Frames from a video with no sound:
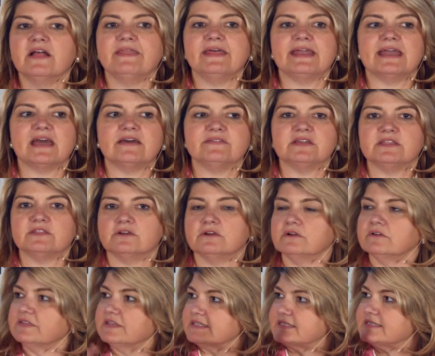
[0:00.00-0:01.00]
they have
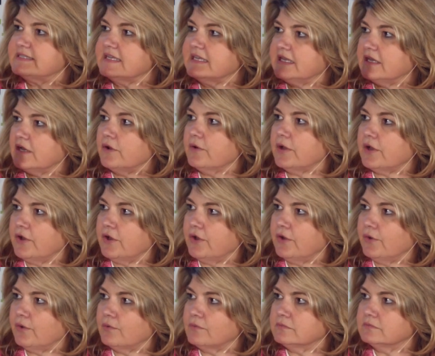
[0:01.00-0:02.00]
either the C O
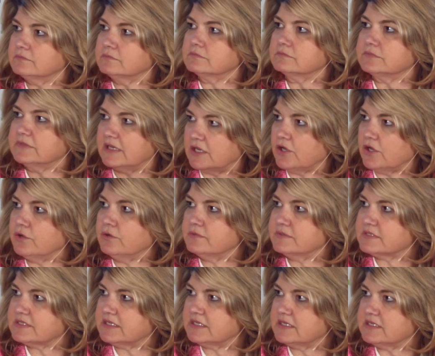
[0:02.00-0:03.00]
O that
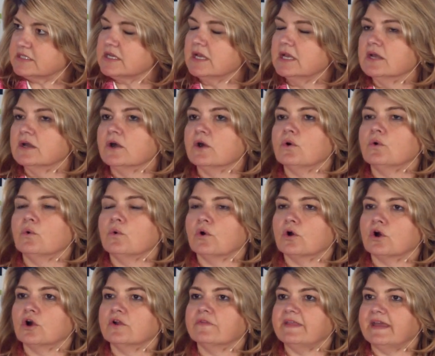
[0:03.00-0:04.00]
owns it,
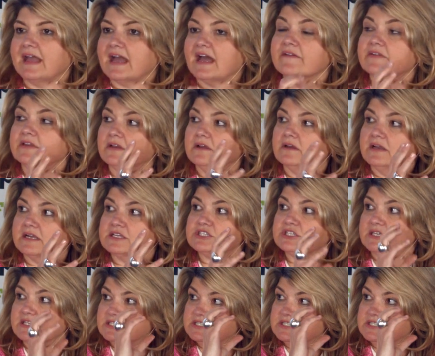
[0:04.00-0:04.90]
or they have an, actually a